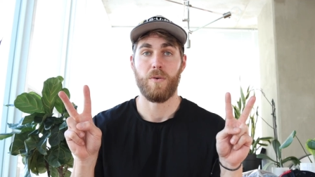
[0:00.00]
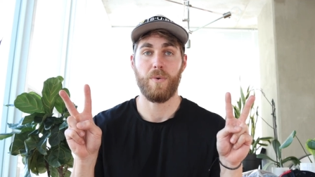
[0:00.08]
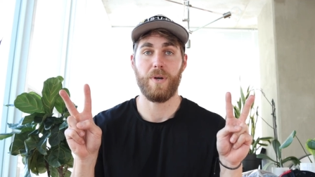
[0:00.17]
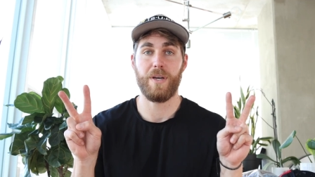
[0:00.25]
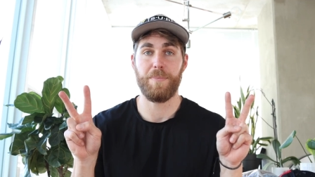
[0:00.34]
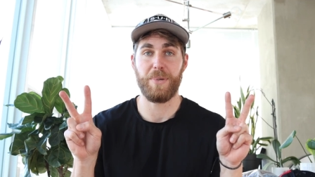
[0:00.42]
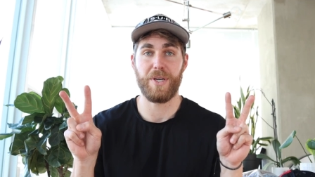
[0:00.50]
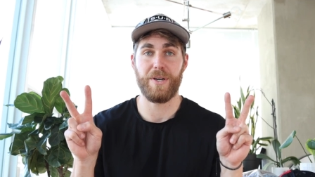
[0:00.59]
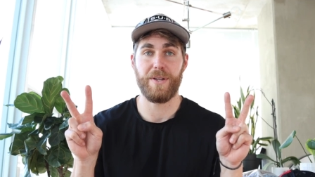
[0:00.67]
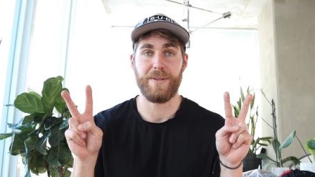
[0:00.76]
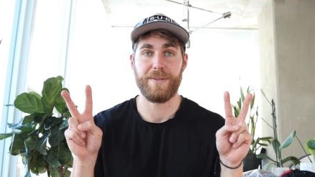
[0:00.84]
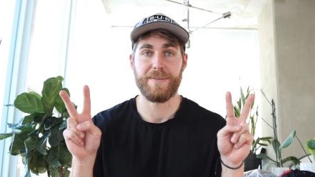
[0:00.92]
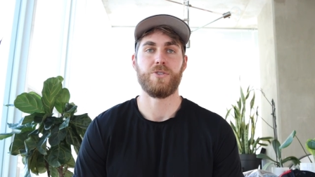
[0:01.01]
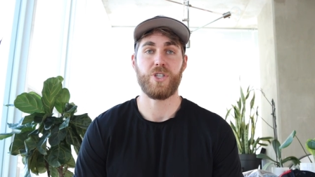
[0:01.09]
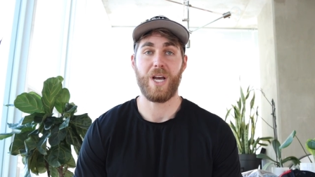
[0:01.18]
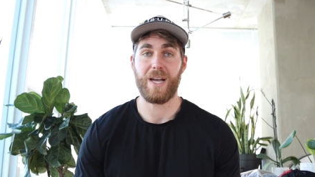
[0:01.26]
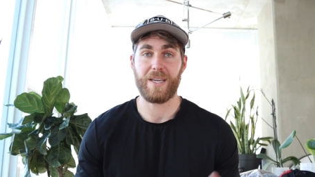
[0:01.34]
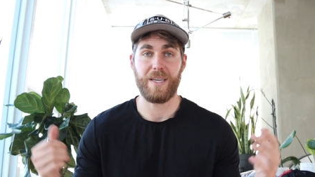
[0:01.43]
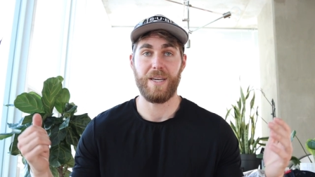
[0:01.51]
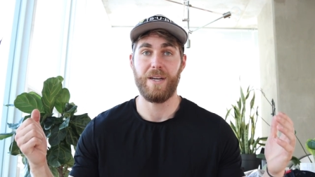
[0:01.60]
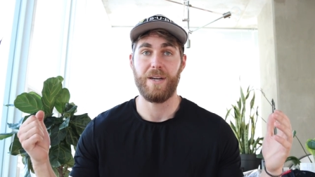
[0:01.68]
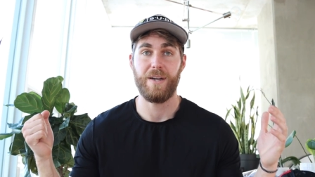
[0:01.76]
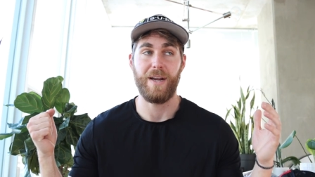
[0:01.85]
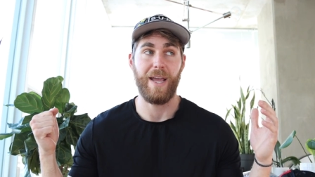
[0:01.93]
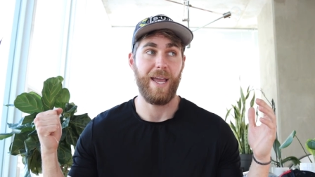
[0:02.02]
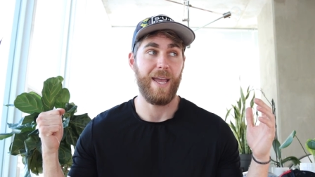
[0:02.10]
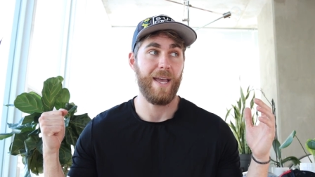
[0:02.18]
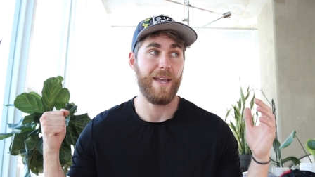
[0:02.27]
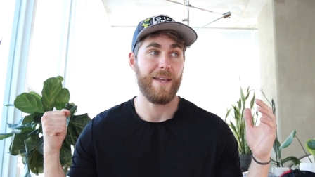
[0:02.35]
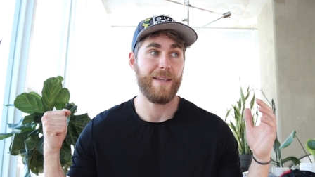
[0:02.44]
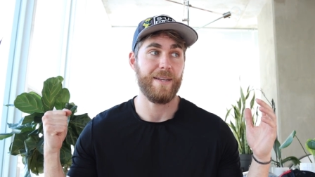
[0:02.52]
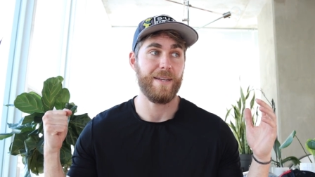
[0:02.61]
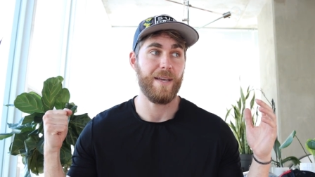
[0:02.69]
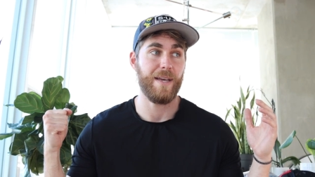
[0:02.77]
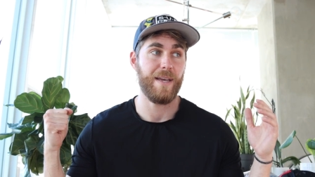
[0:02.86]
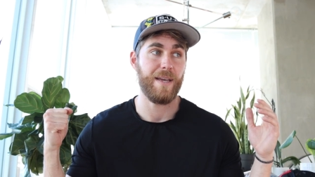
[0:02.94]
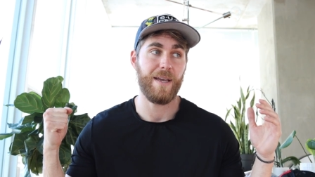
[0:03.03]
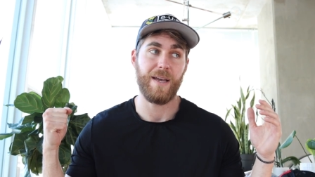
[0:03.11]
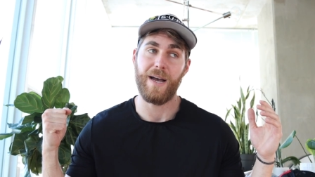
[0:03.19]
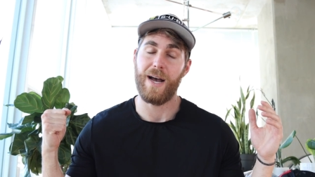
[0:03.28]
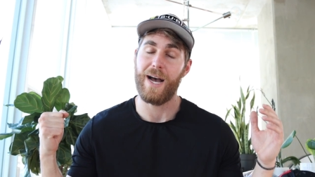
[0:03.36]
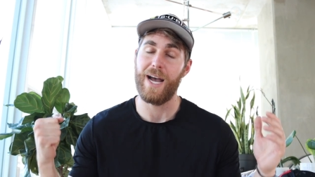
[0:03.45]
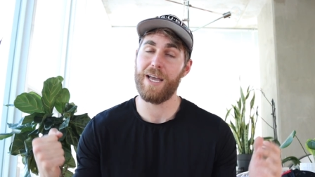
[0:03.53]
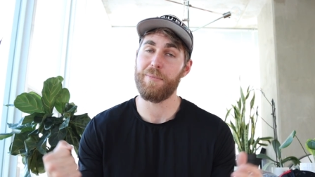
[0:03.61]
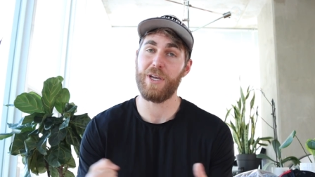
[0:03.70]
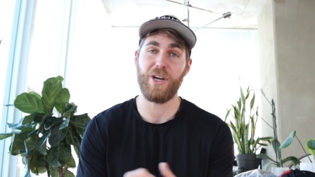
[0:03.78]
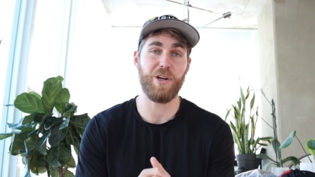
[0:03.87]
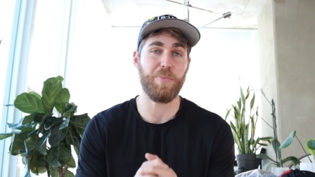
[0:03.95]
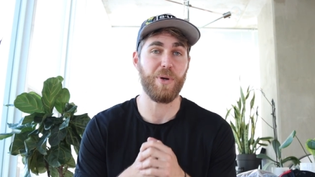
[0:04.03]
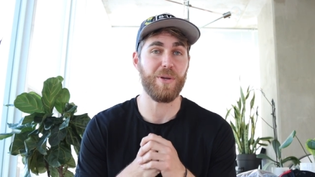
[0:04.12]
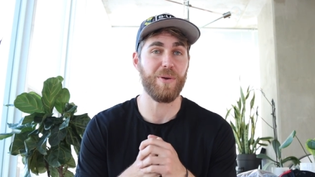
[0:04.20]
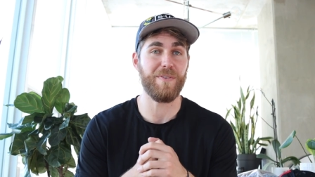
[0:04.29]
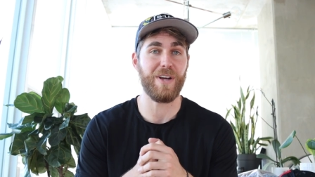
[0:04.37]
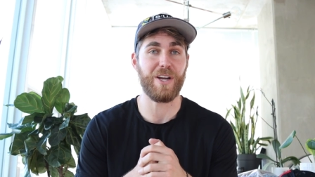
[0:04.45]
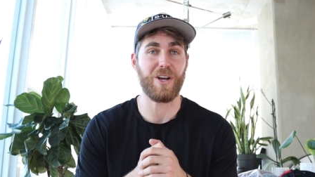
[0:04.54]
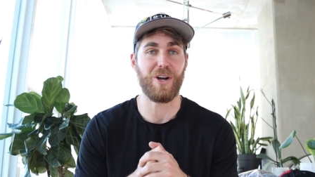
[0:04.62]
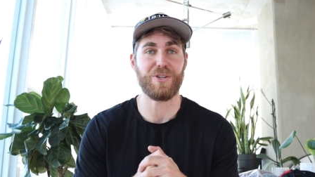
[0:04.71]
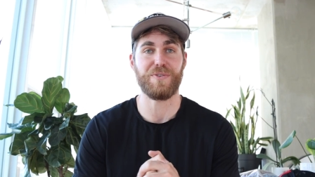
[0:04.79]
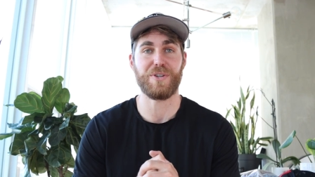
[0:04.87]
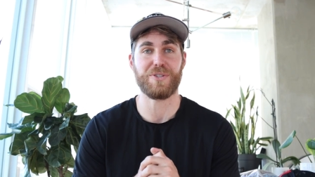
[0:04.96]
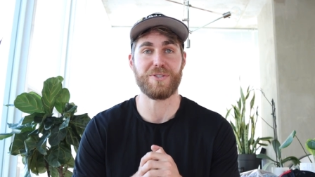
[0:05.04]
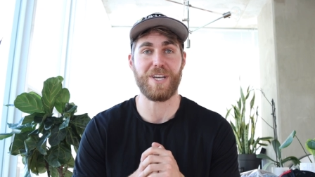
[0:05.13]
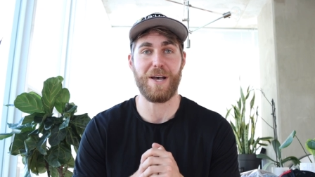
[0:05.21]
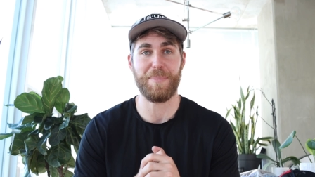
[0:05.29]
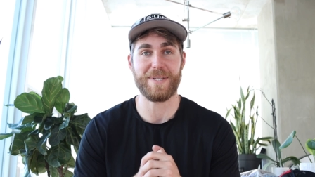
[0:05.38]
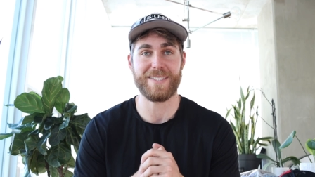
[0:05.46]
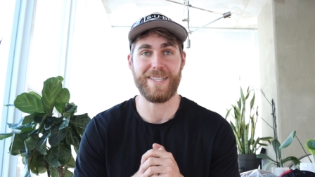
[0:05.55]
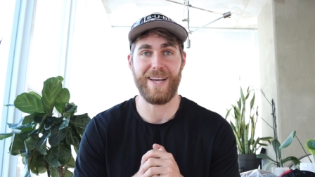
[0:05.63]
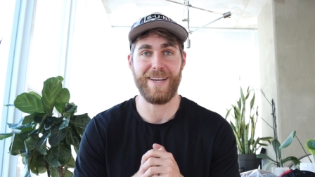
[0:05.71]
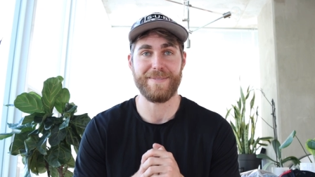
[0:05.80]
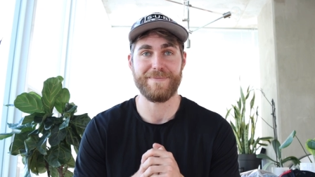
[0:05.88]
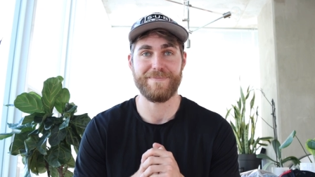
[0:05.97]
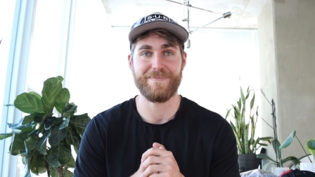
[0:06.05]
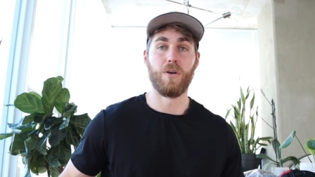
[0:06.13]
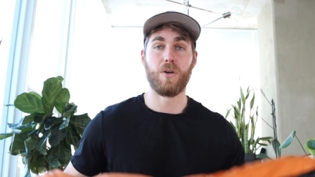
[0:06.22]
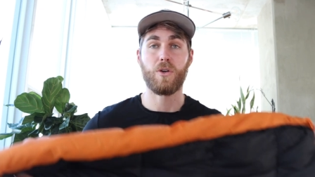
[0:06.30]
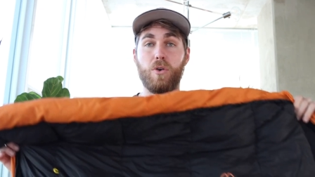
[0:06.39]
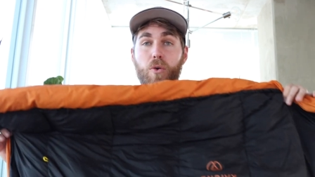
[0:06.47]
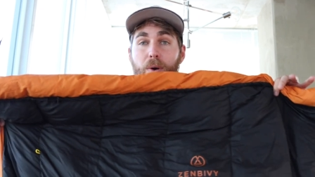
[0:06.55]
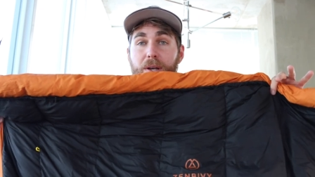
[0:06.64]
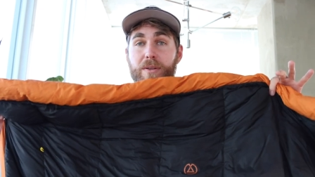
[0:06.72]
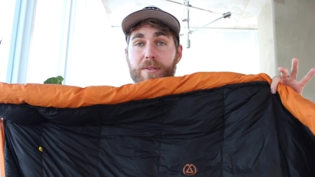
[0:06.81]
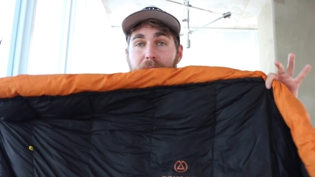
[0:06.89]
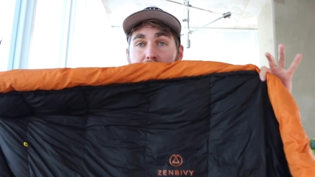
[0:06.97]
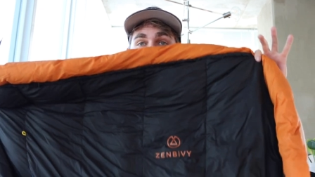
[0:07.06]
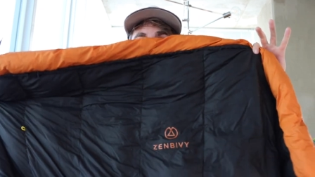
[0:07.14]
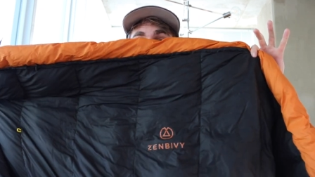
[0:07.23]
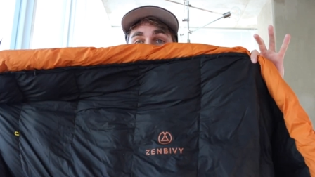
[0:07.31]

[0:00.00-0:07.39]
What up y'all? Jack here and uh, I'm here to bring you a very controversial topic today. Quilt